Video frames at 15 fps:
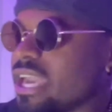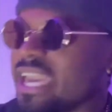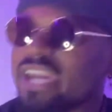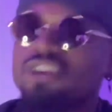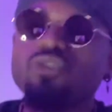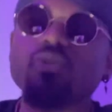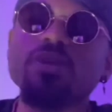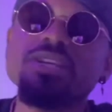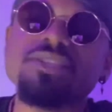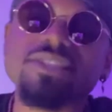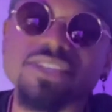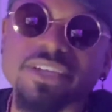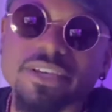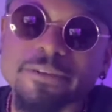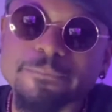
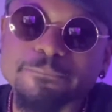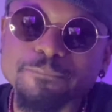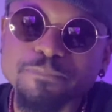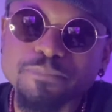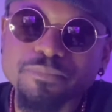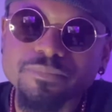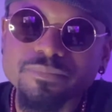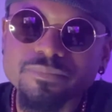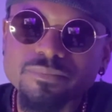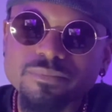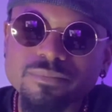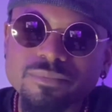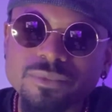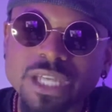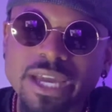increasing
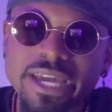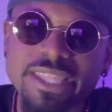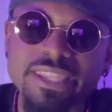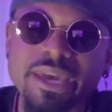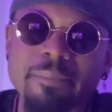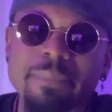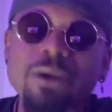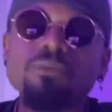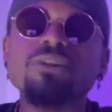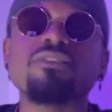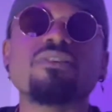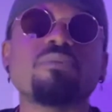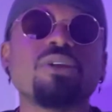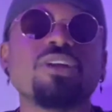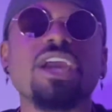in the amount of
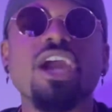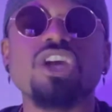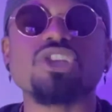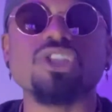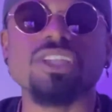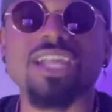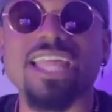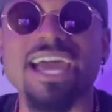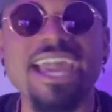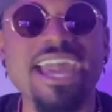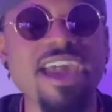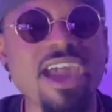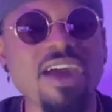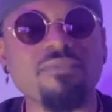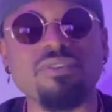communication that I
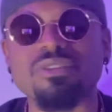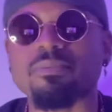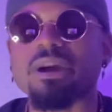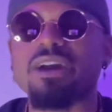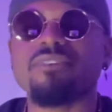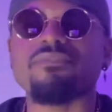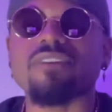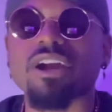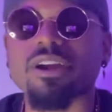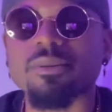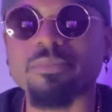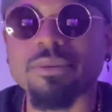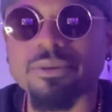have with my environment.